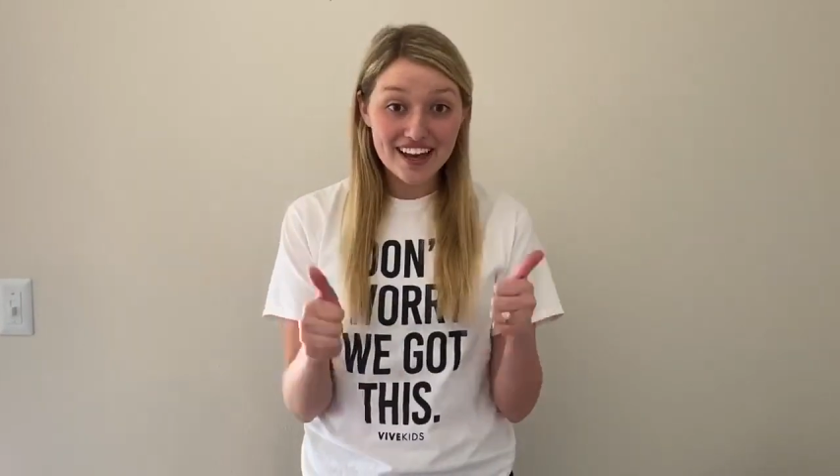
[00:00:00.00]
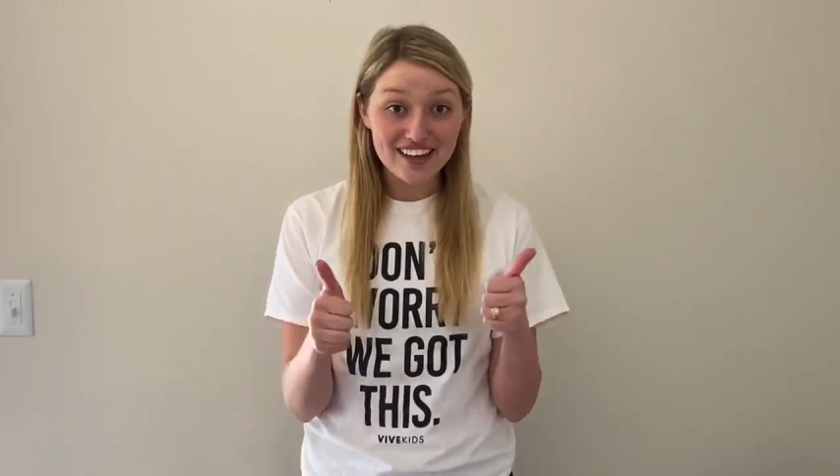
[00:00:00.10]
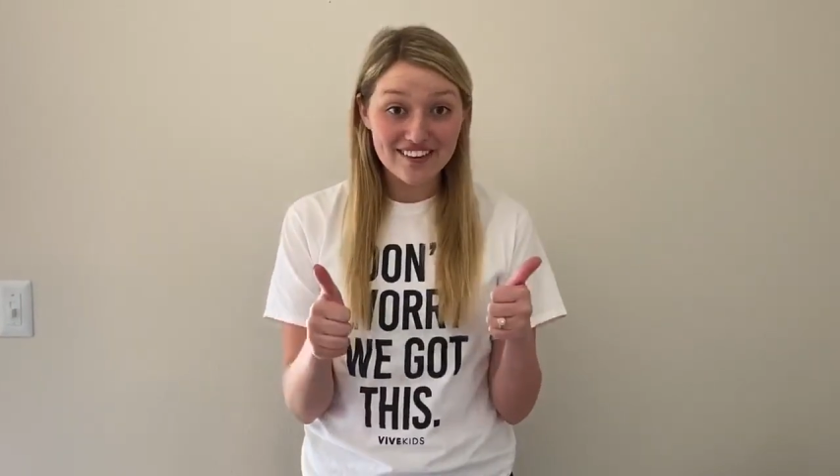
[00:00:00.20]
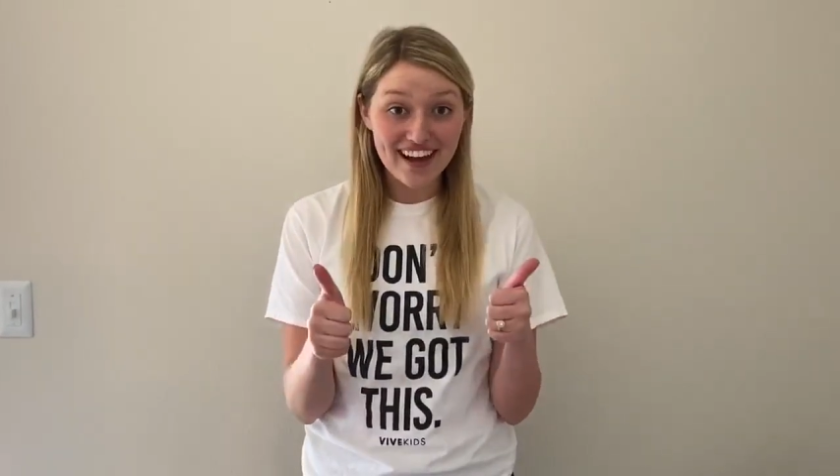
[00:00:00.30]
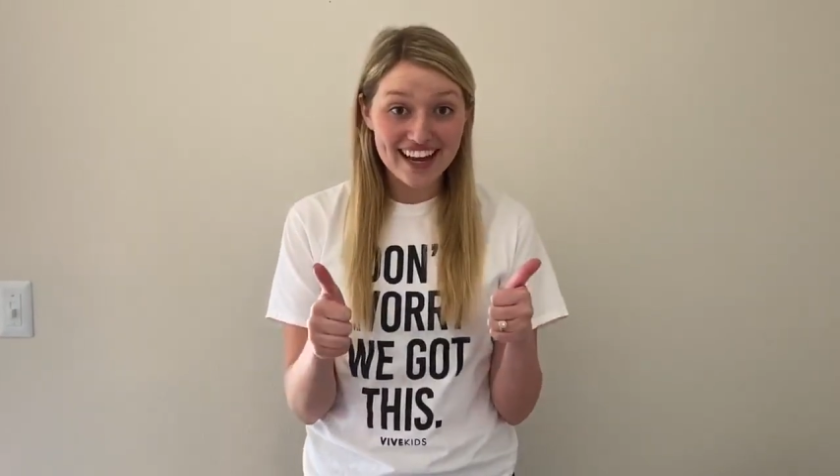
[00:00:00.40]

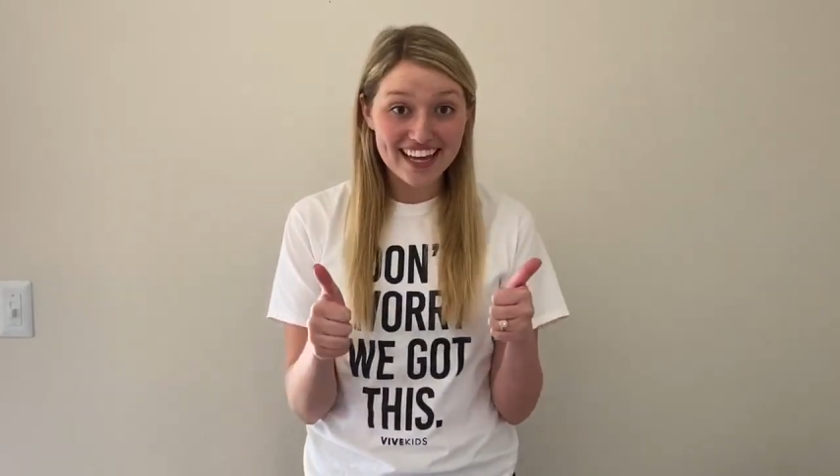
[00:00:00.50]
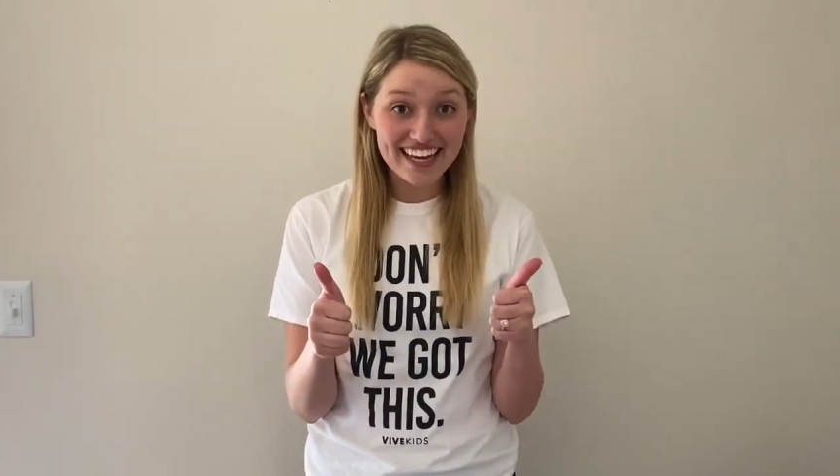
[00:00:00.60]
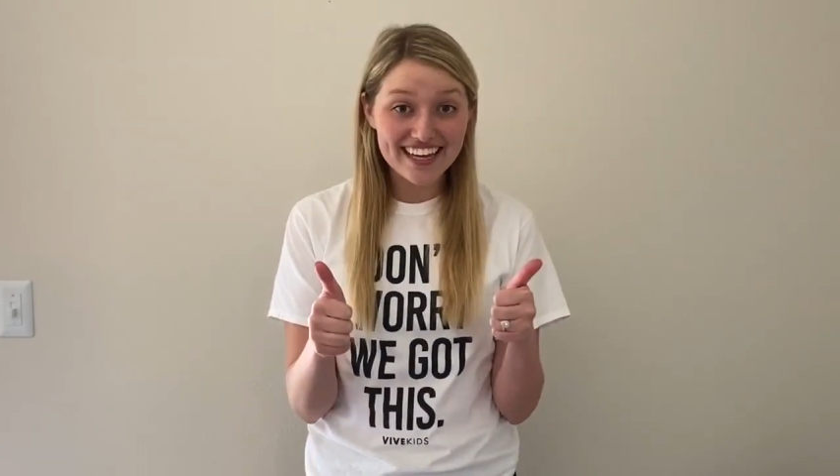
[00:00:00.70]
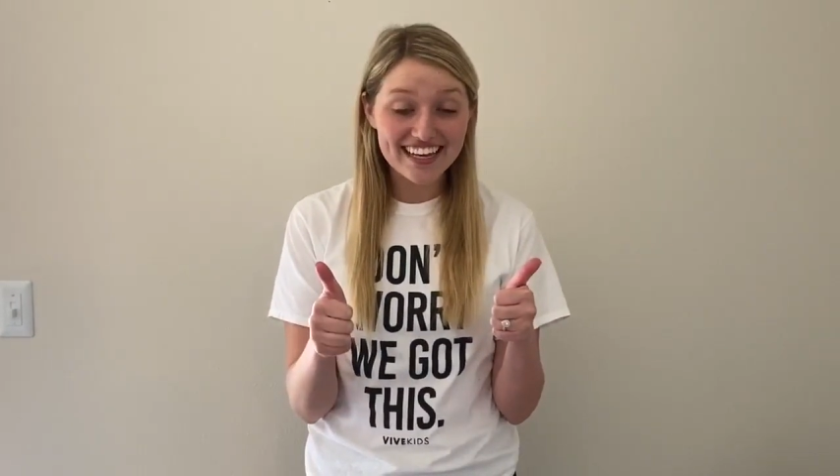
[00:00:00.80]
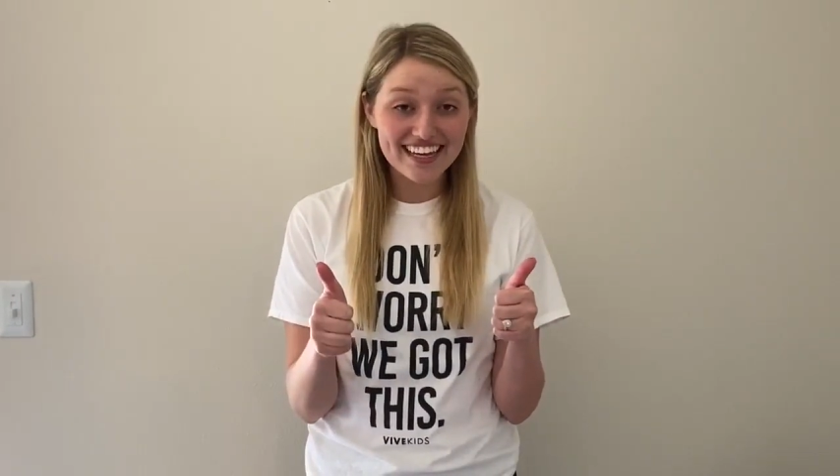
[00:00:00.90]
You
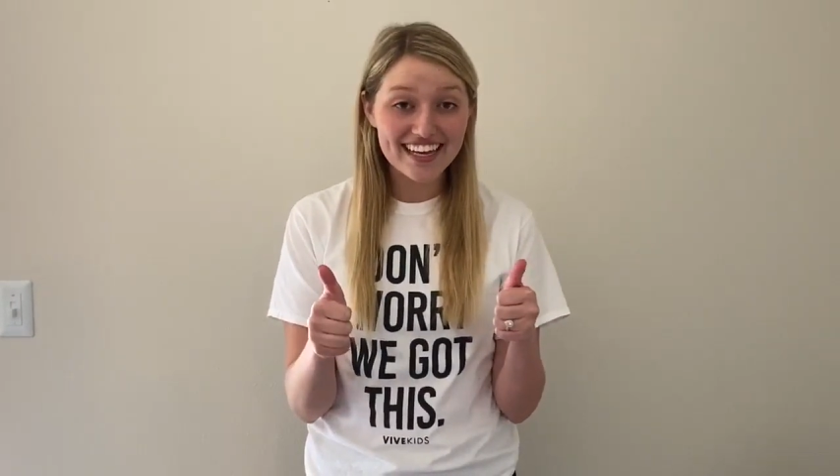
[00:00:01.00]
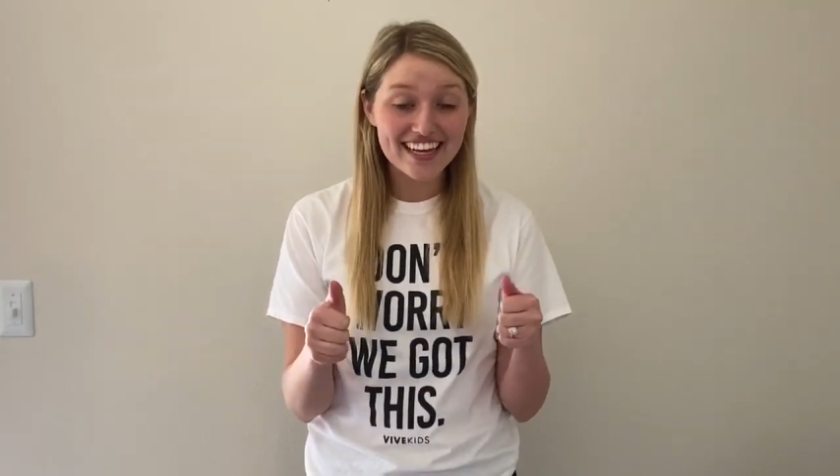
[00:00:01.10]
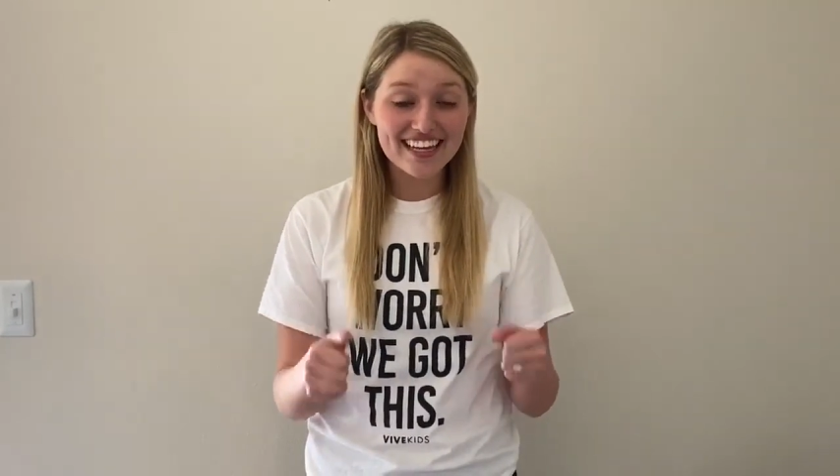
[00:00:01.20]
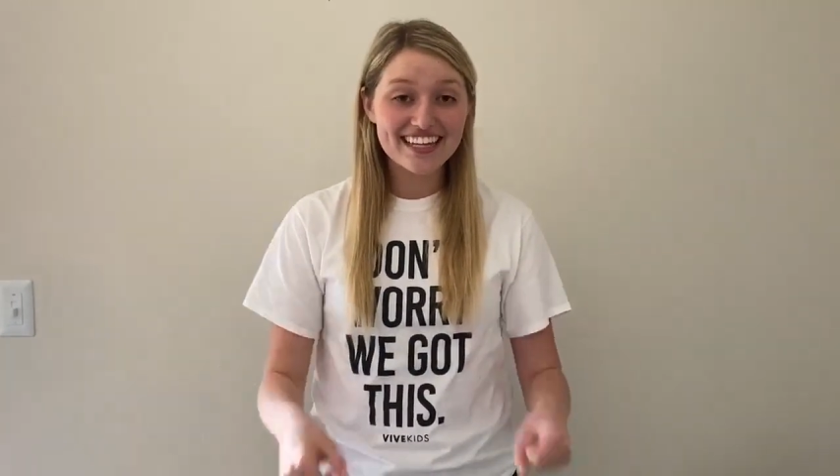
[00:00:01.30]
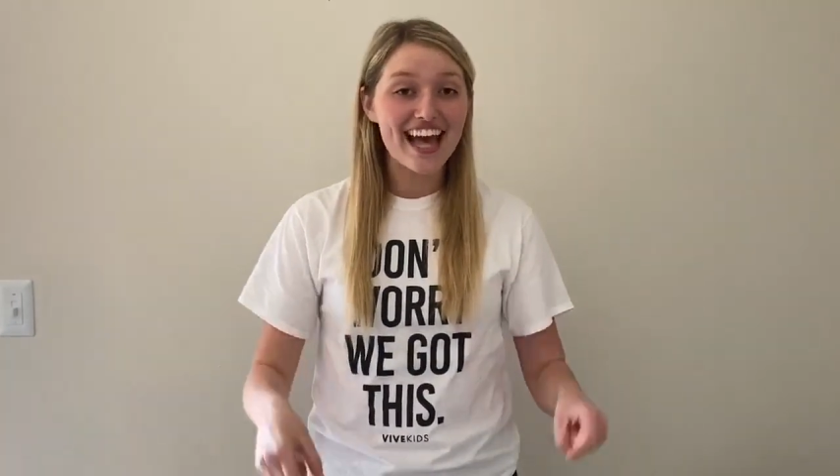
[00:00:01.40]
ready?
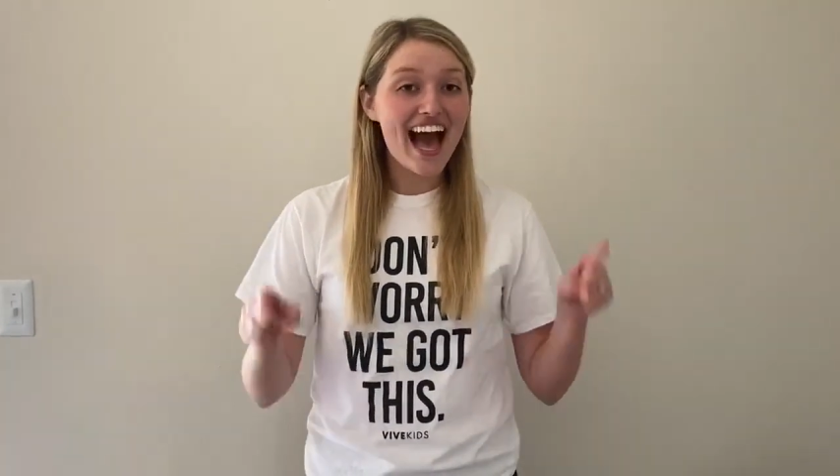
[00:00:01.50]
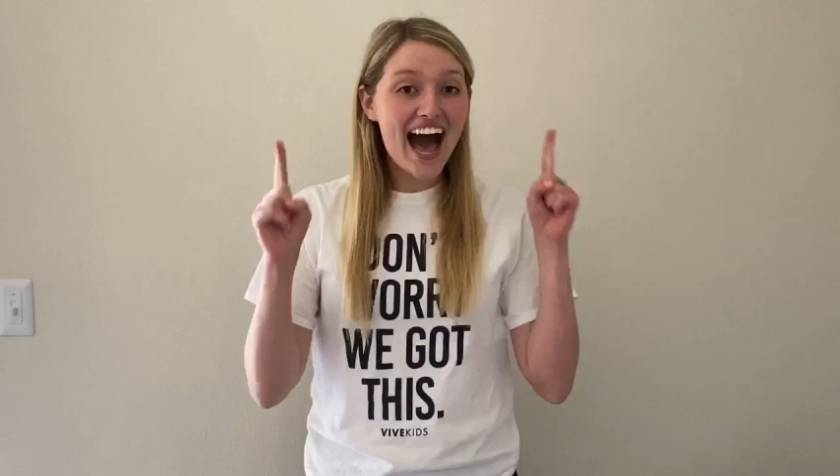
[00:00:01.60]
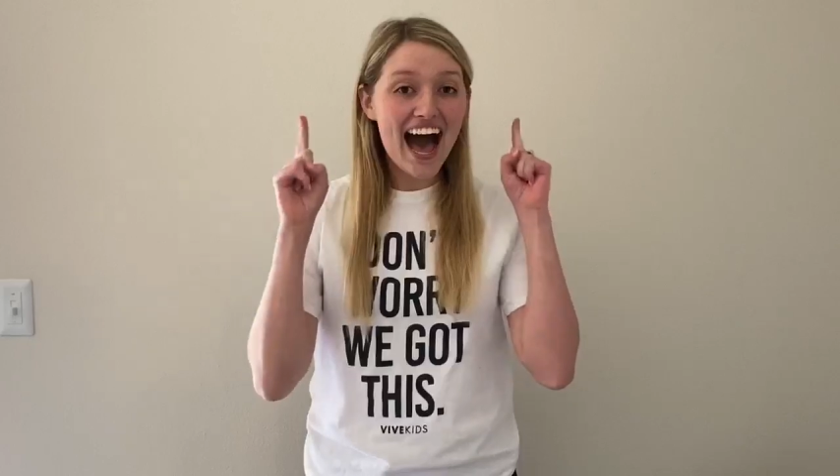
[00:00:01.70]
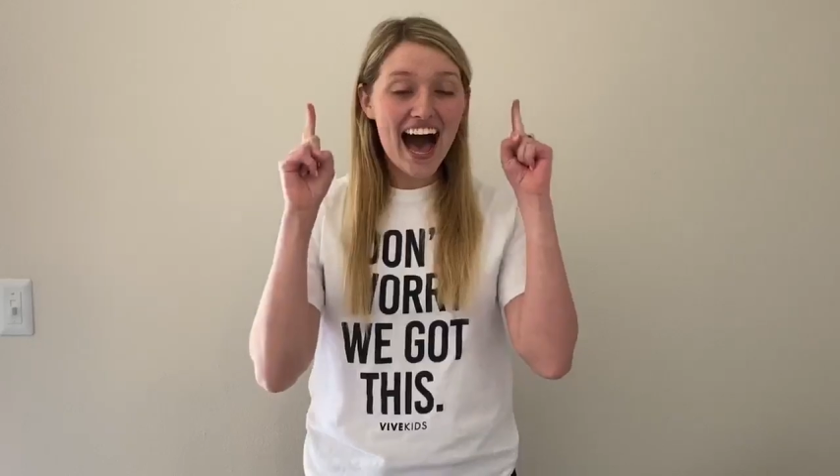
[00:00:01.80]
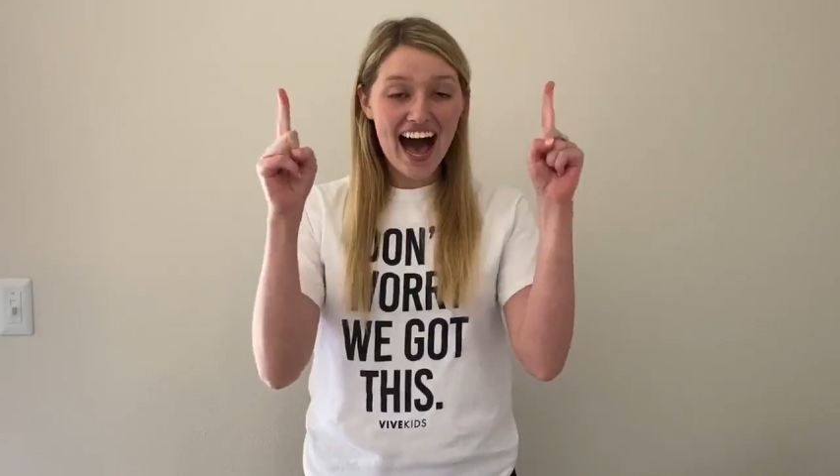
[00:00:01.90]

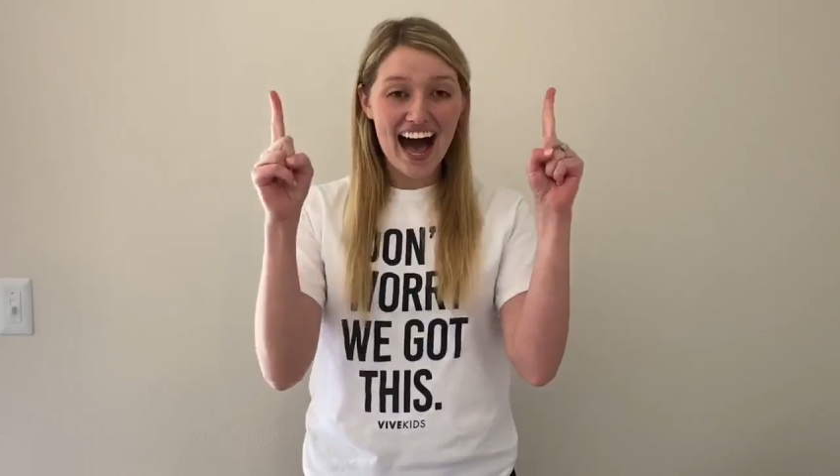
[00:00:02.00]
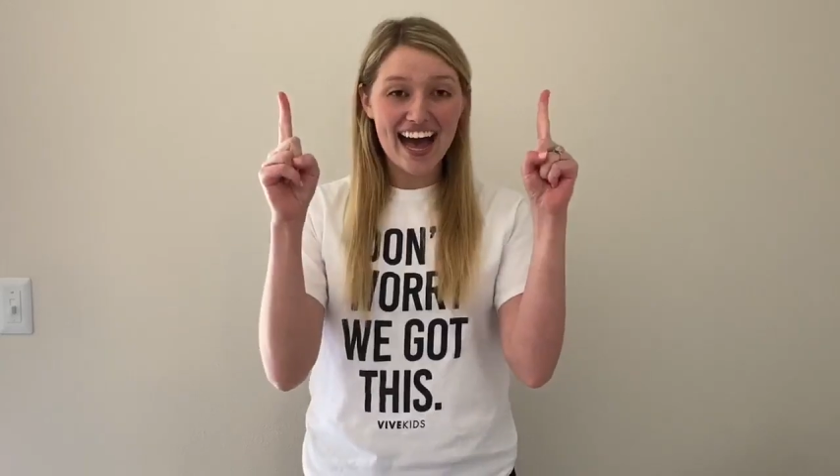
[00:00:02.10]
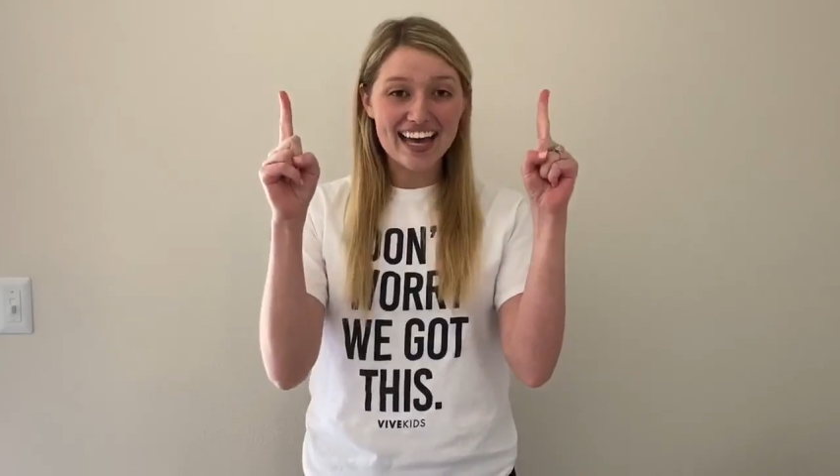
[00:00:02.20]
I